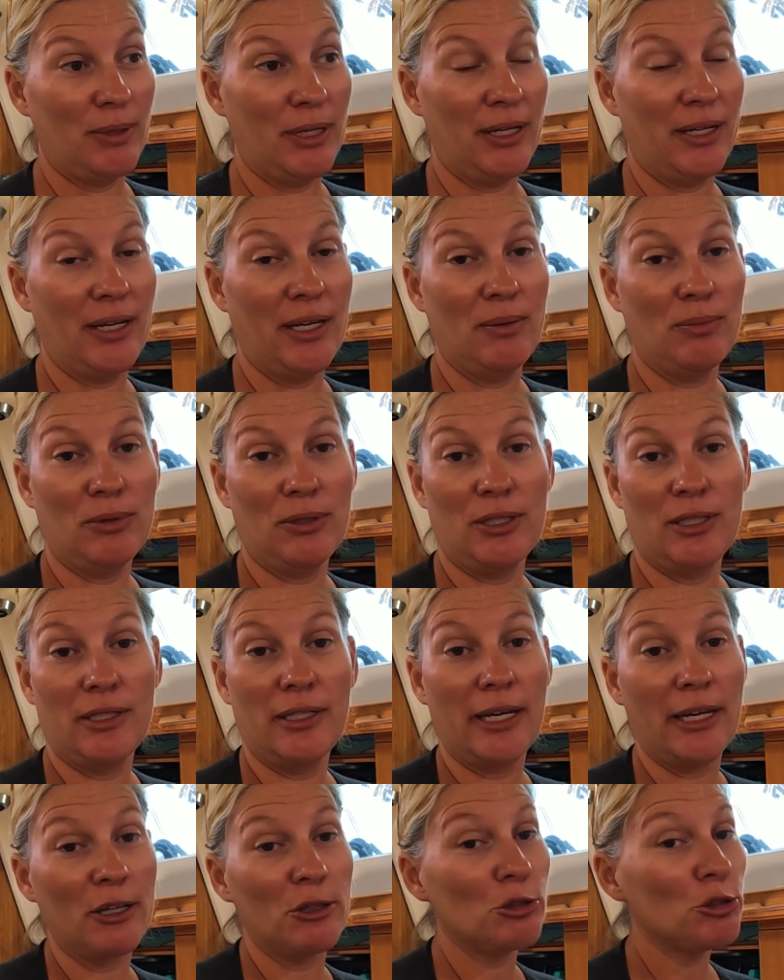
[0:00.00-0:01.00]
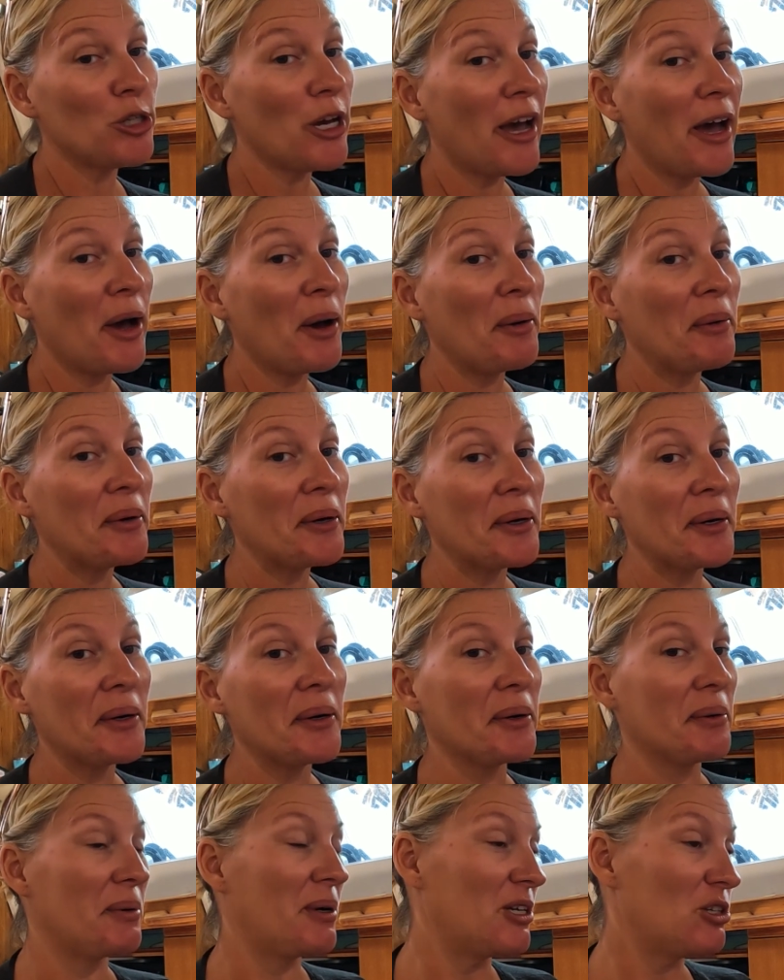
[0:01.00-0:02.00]
being able to take a shower
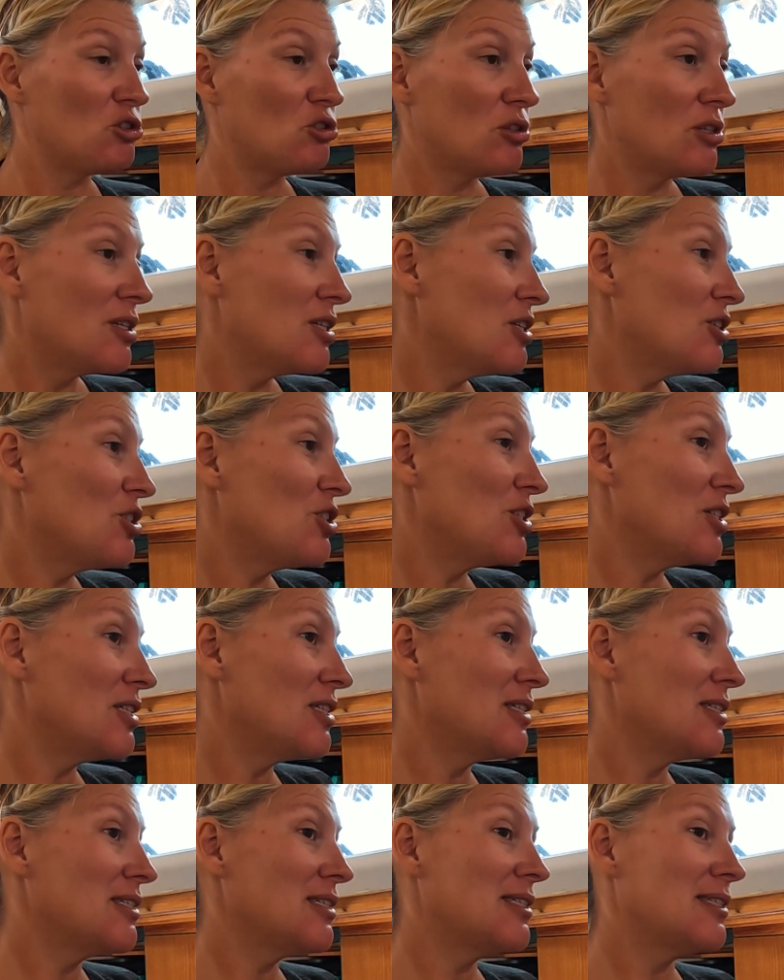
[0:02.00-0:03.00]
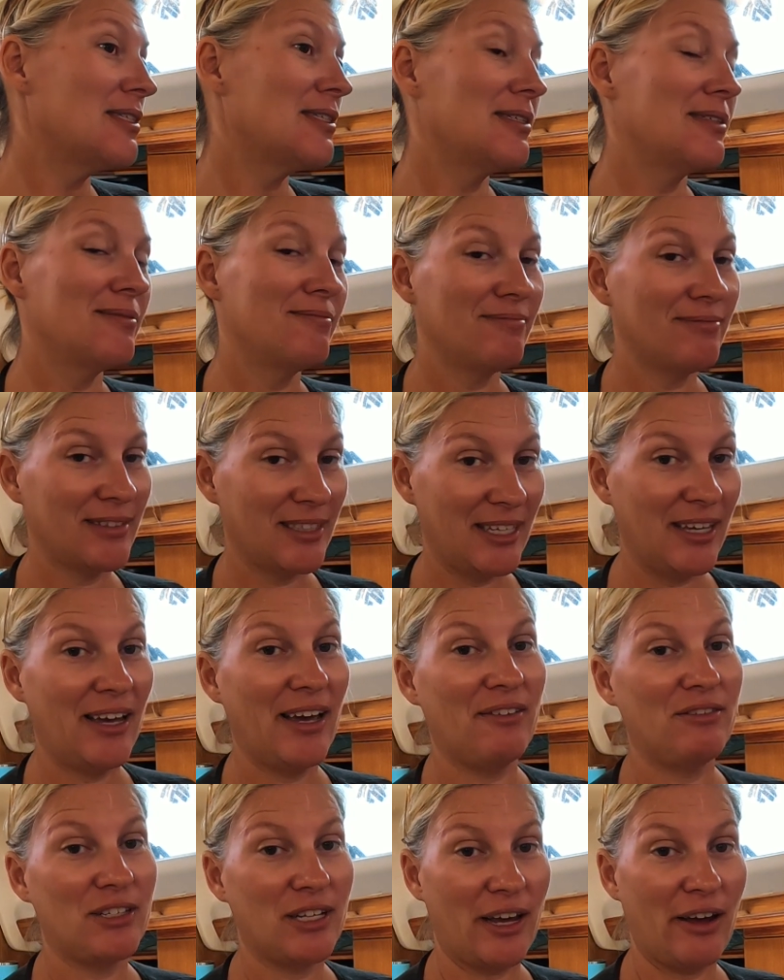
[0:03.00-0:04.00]
or wash the dishes, you
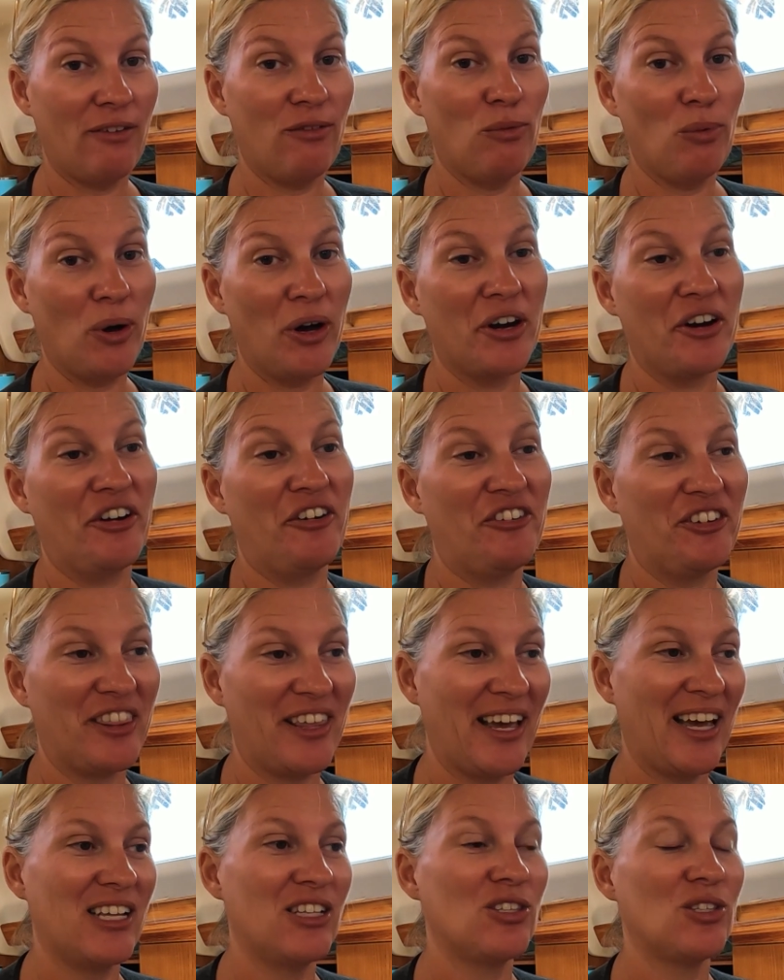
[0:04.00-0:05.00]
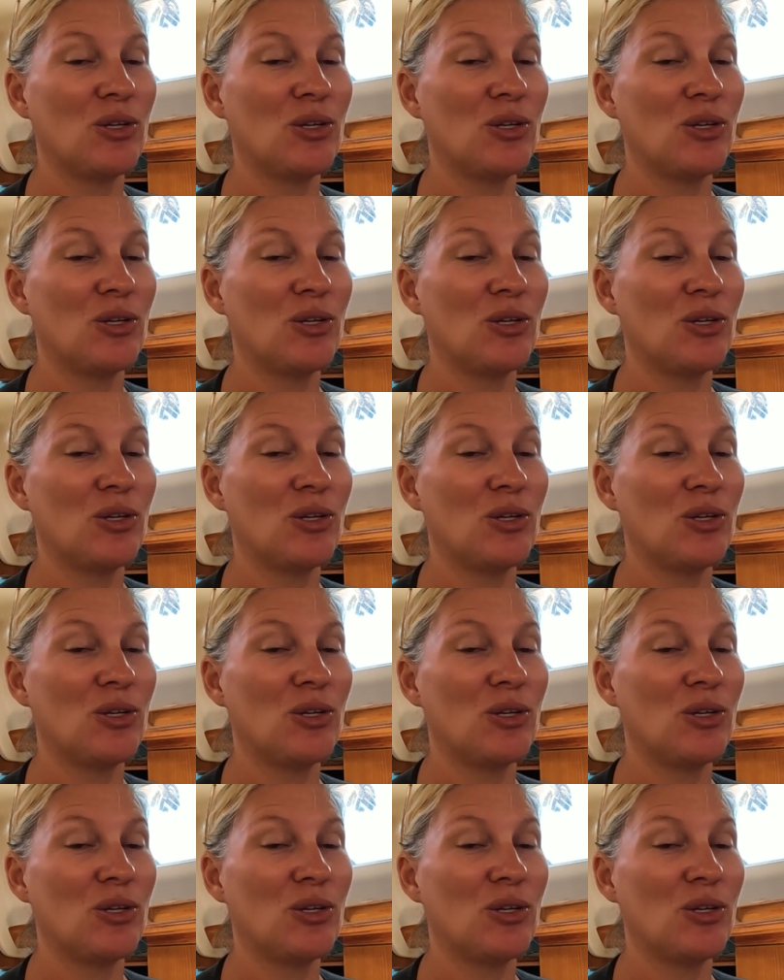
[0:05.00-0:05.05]
have to have water for that.